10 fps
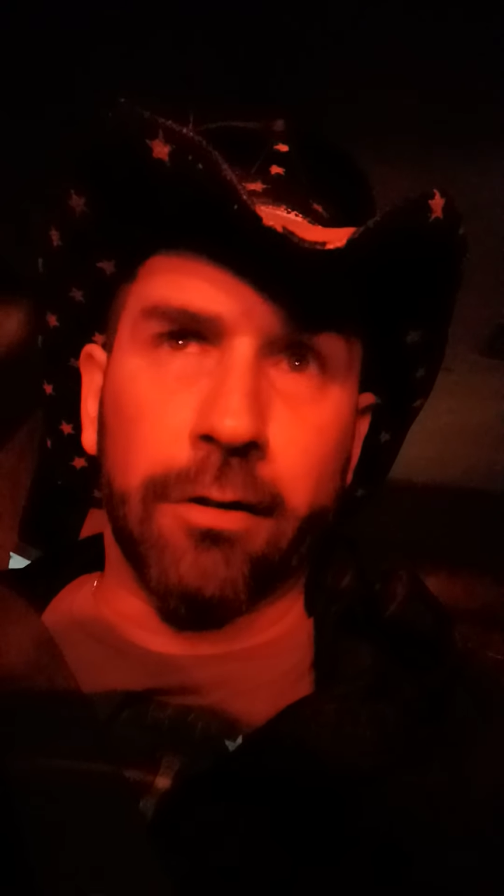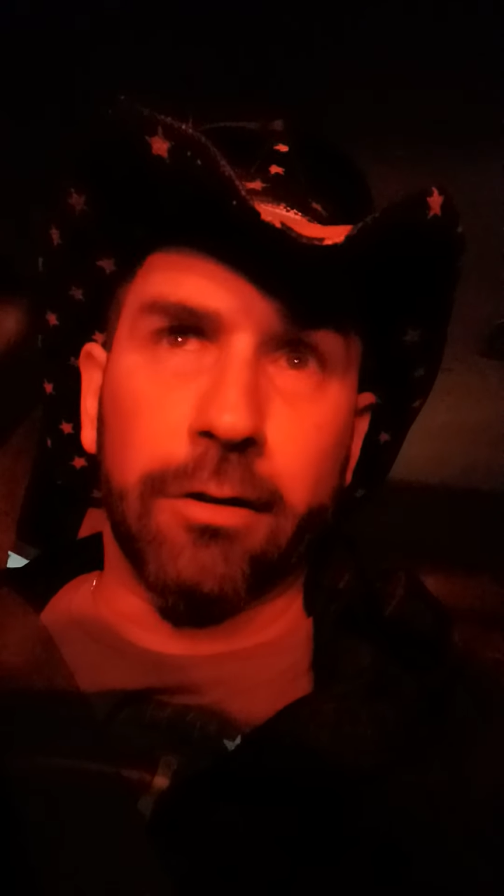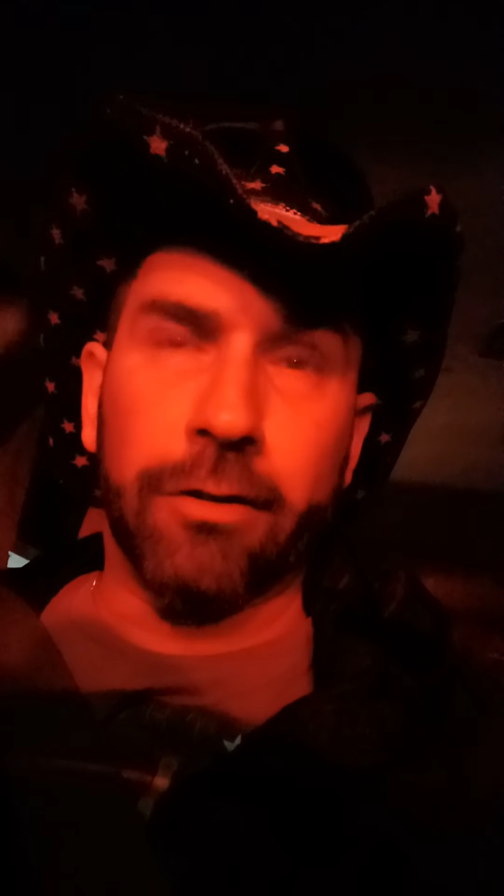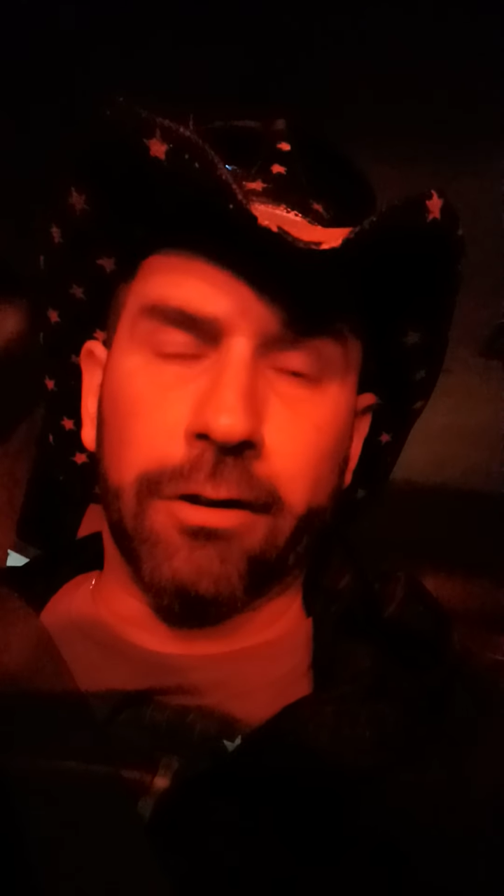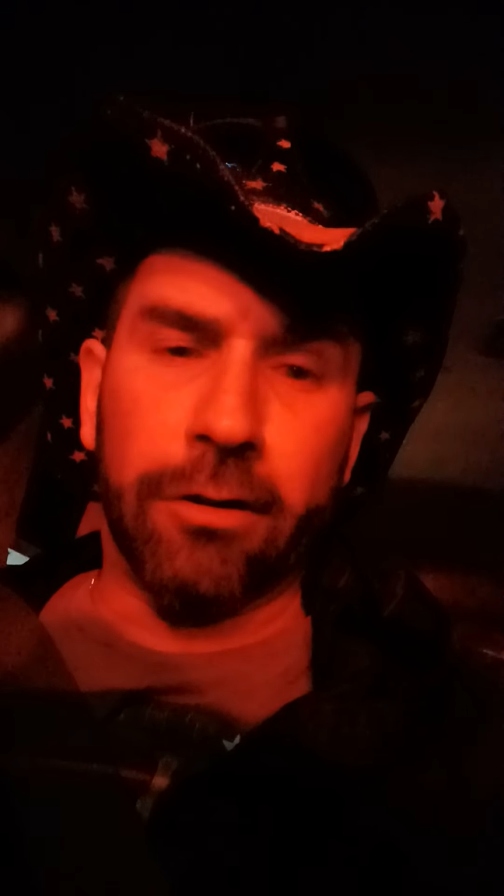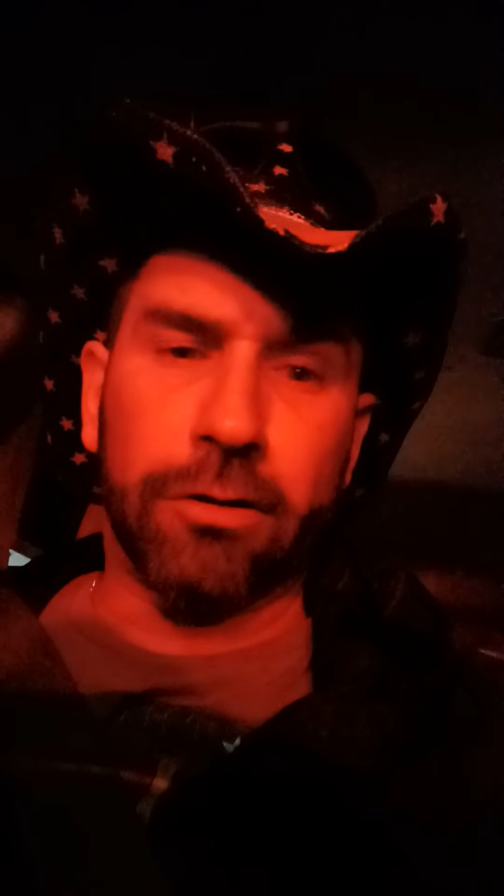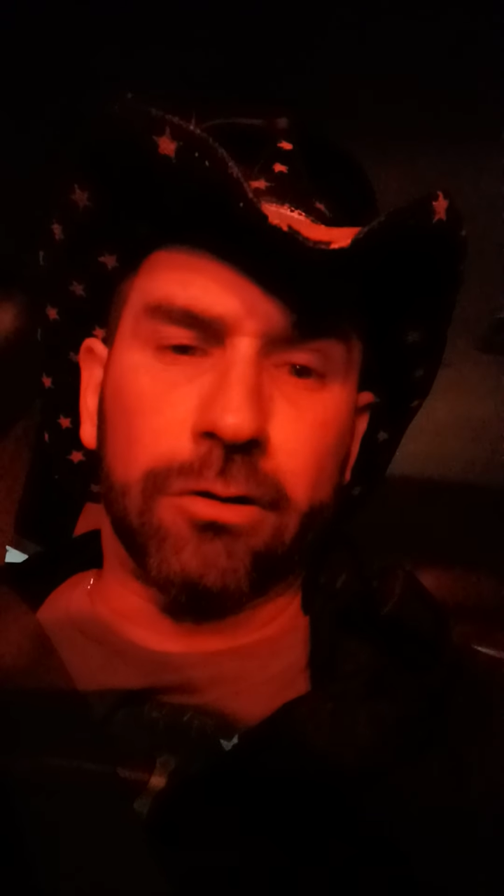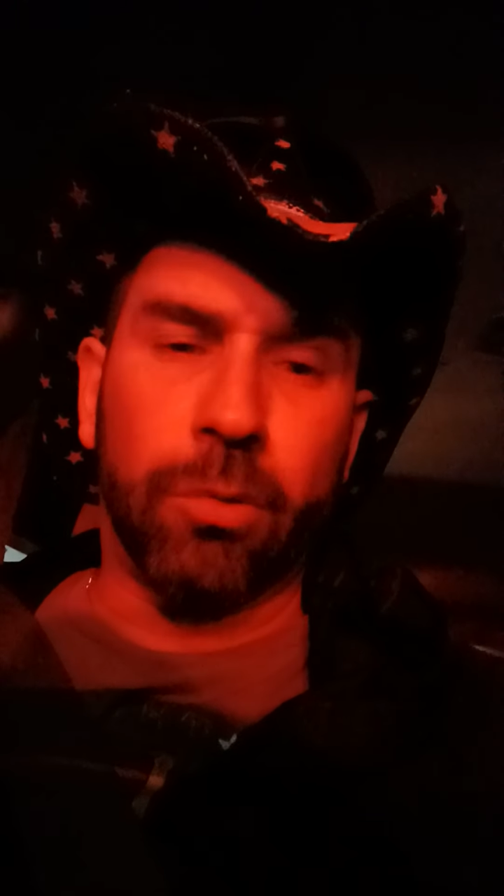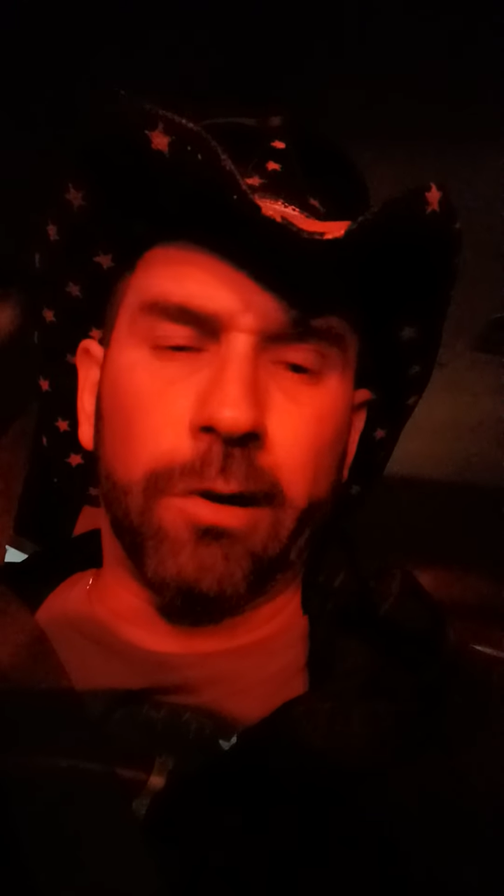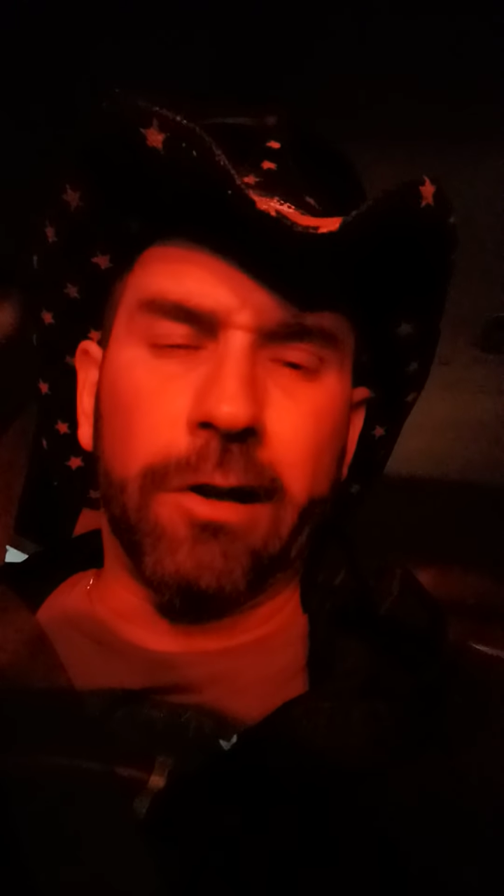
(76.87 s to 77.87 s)
because he took
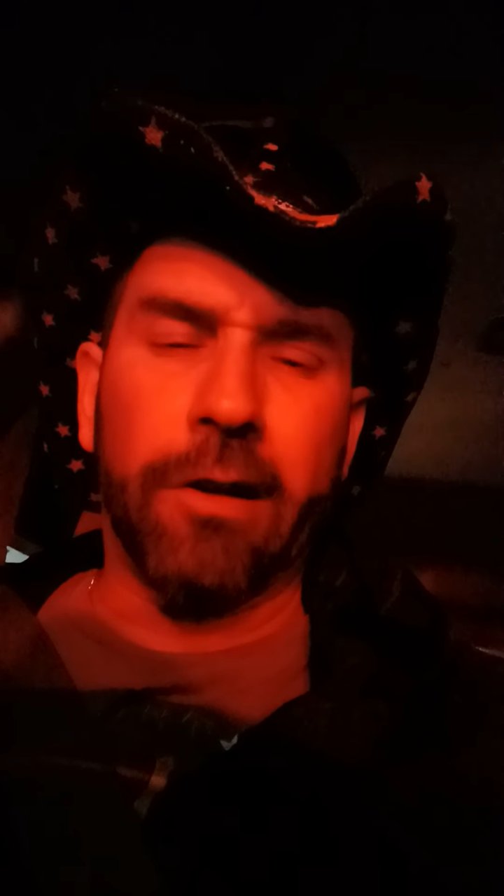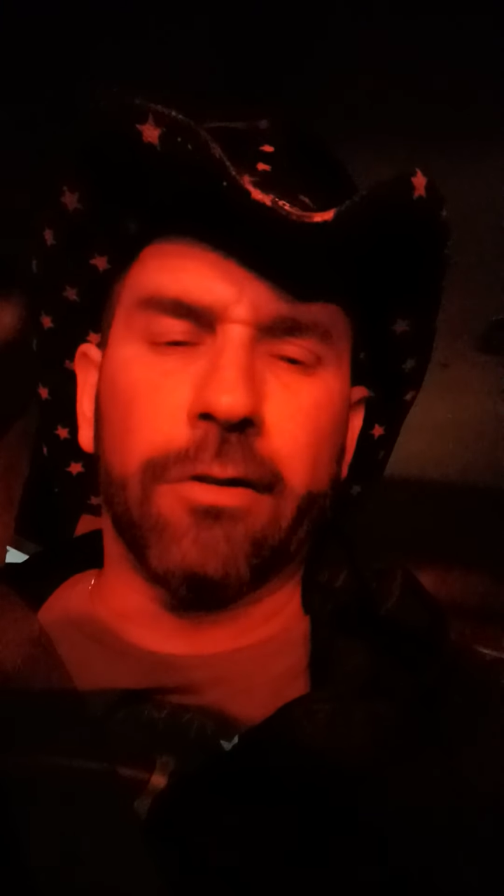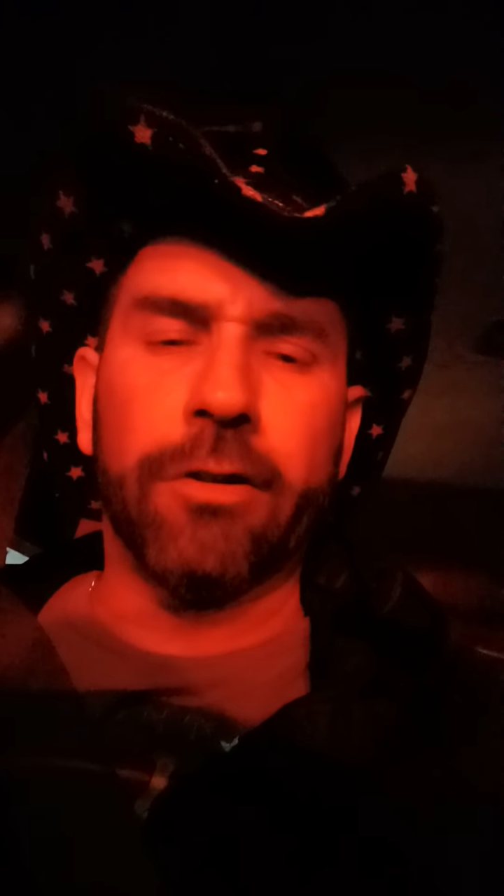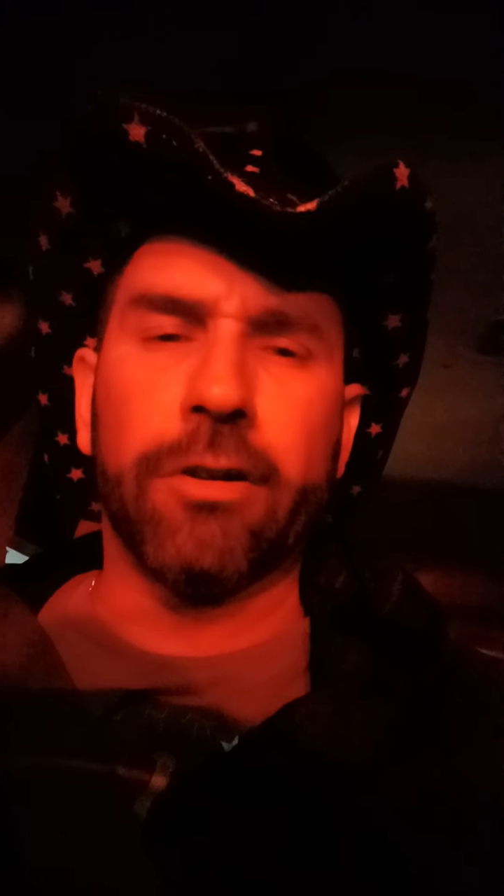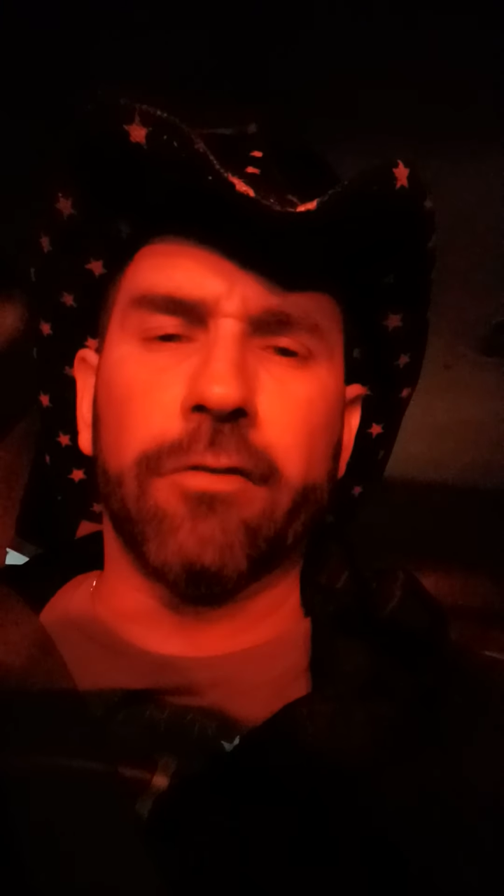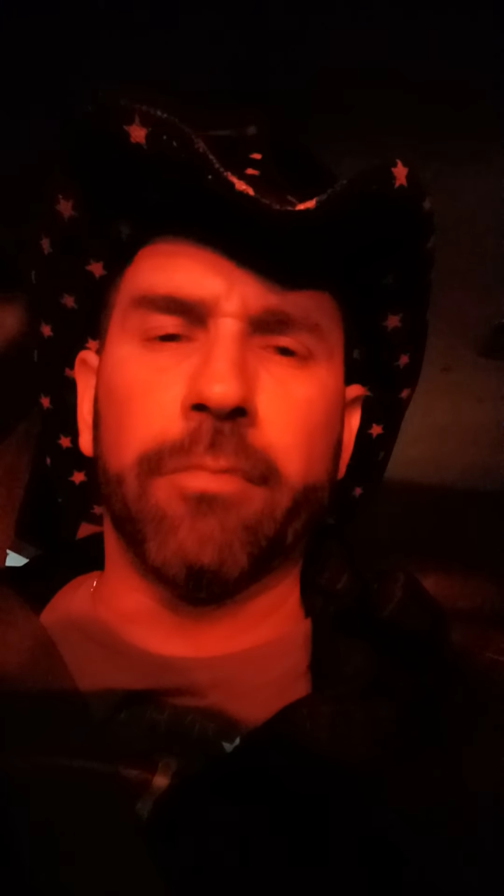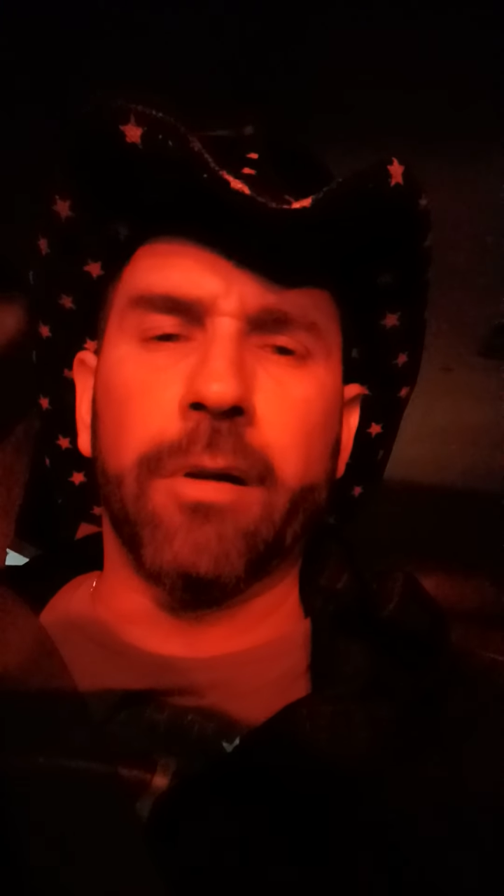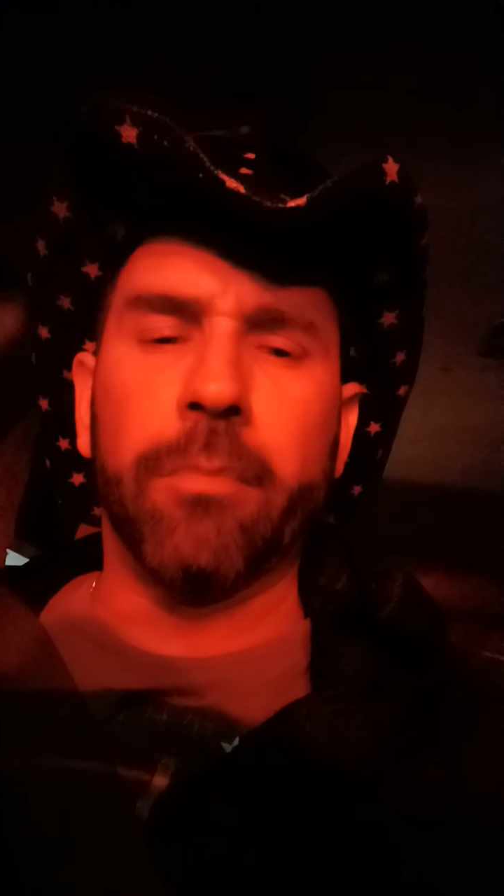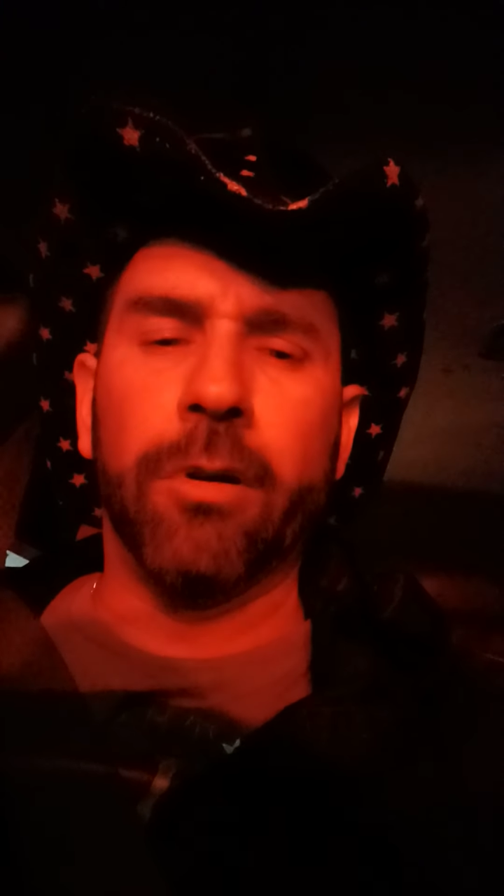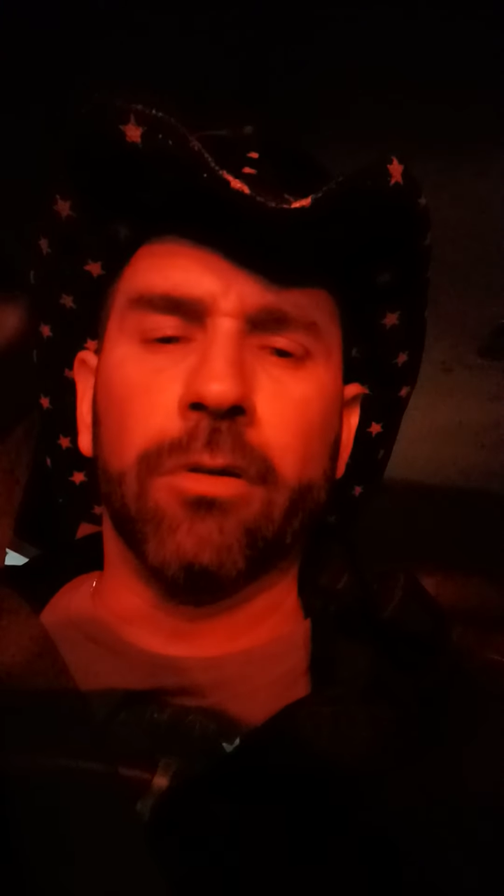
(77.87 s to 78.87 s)
$20 off
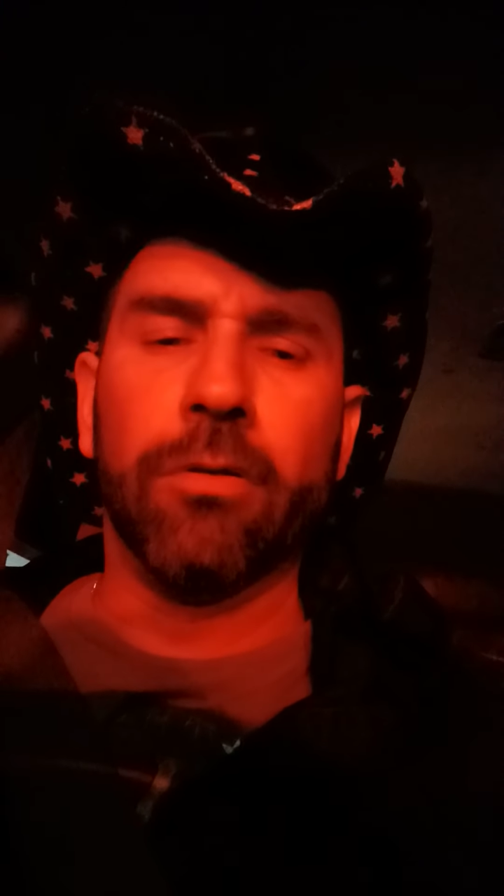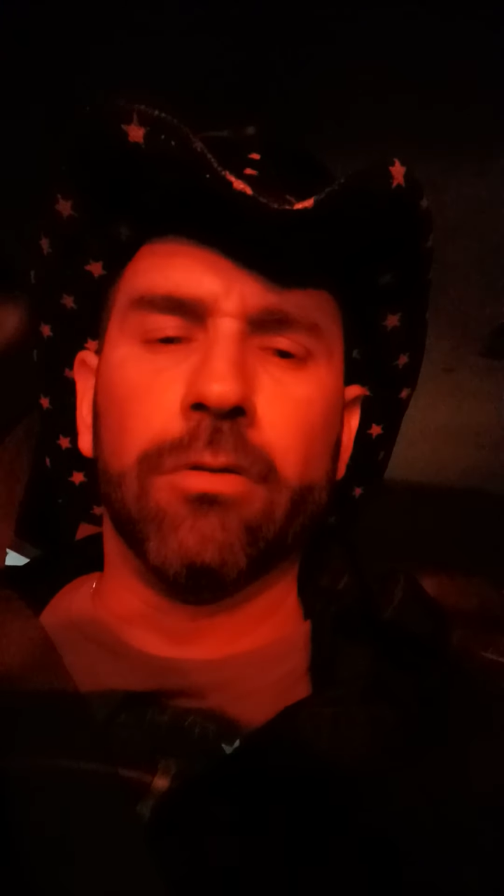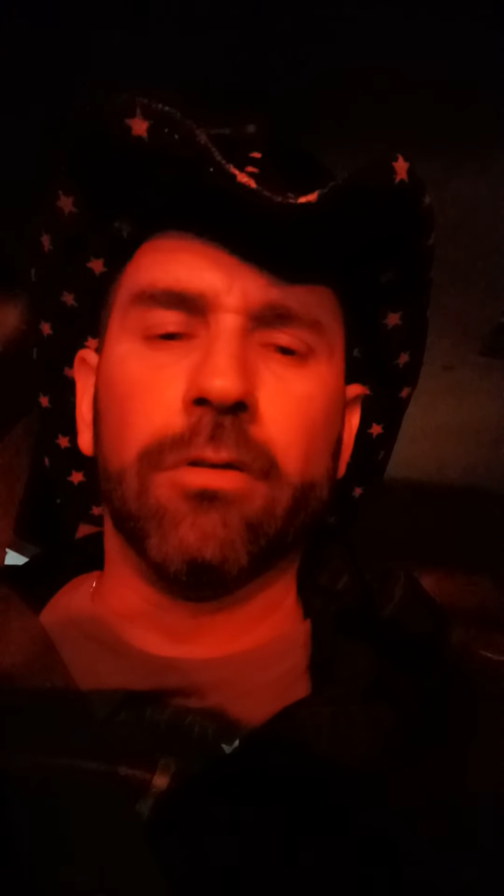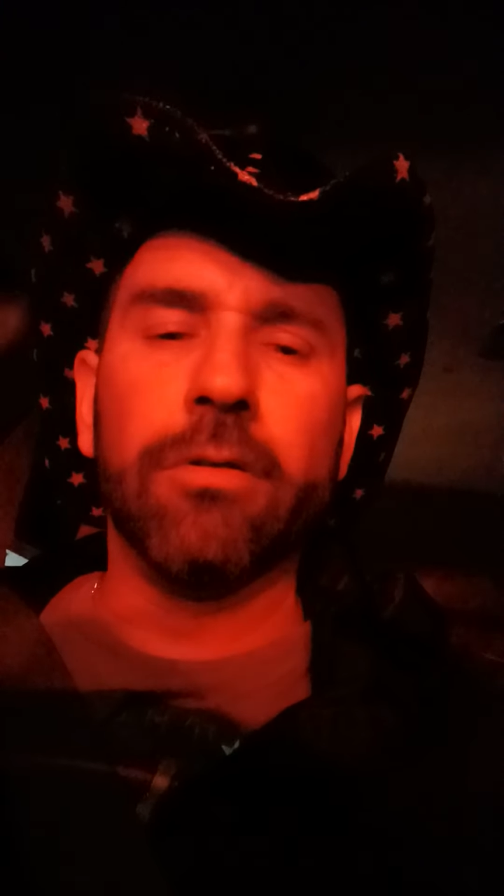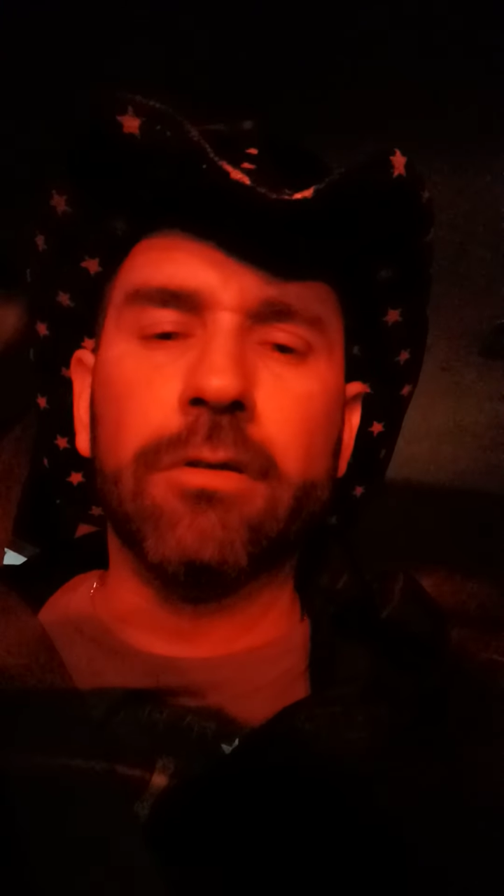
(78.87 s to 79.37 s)
my bill.